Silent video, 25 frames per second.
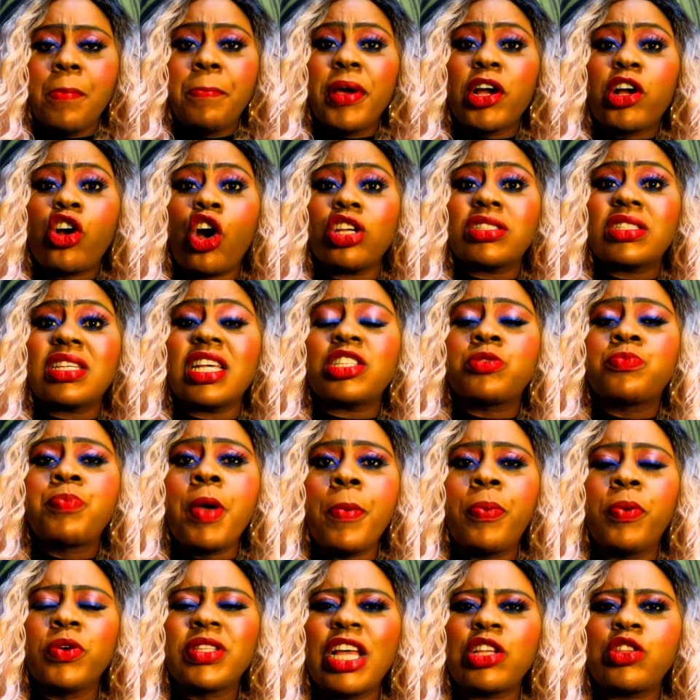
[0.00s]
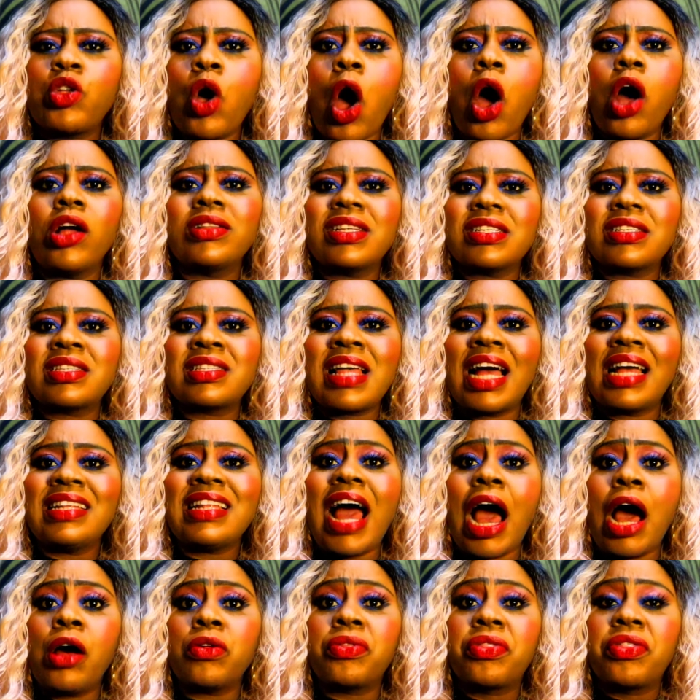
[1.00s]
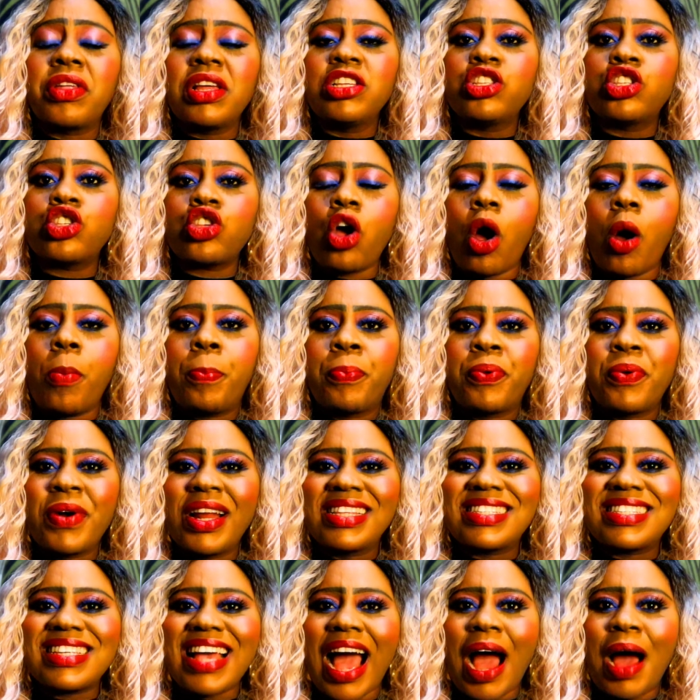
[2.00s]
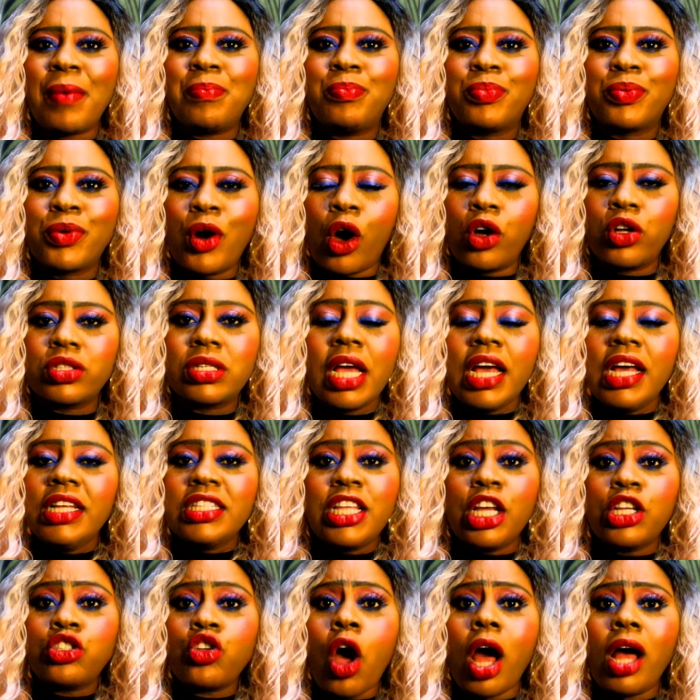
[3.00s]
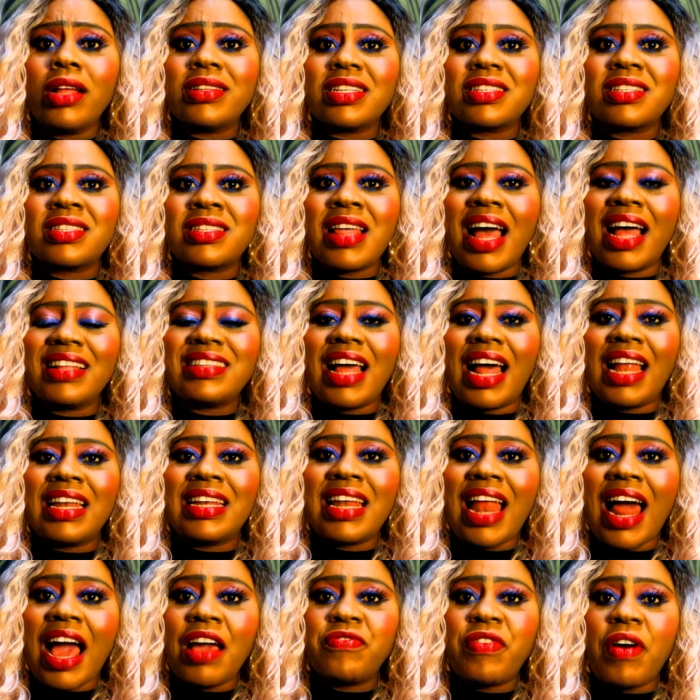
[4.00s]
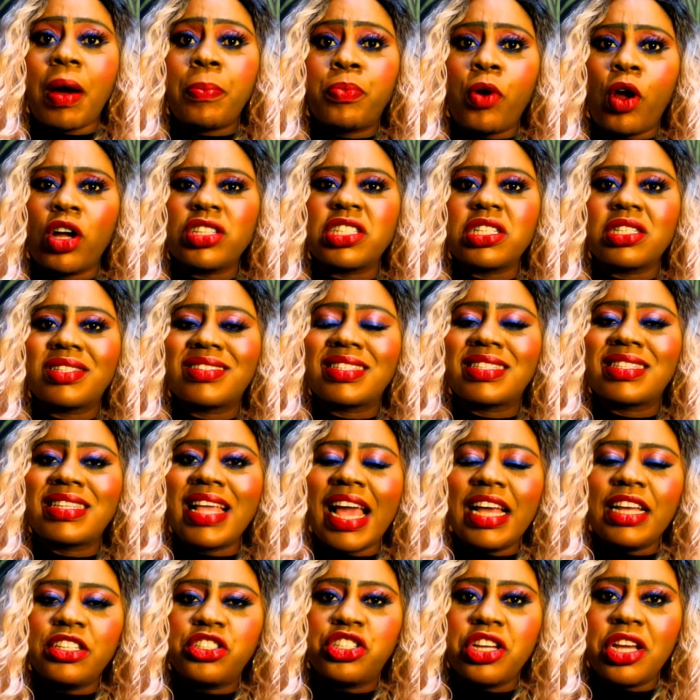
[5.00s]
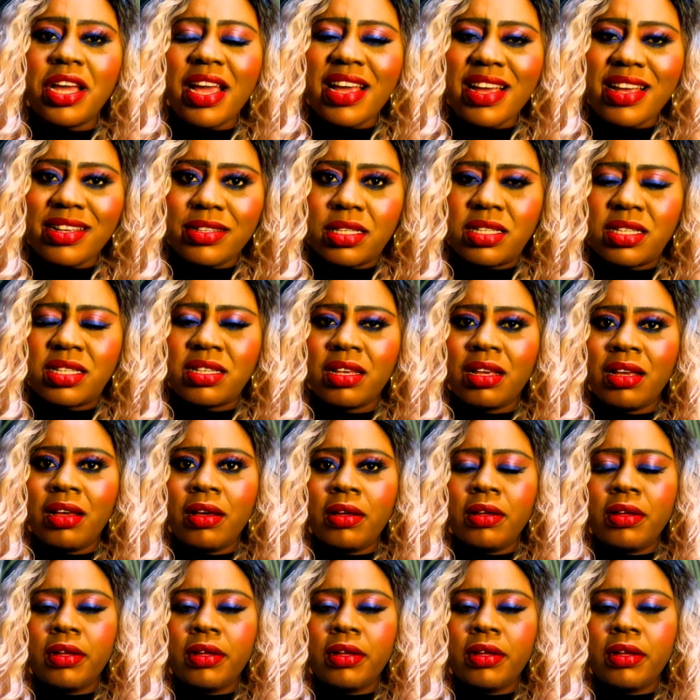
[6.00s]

Because these people, they don't understand how things operate abroad. They don't understand that life abroad is stages.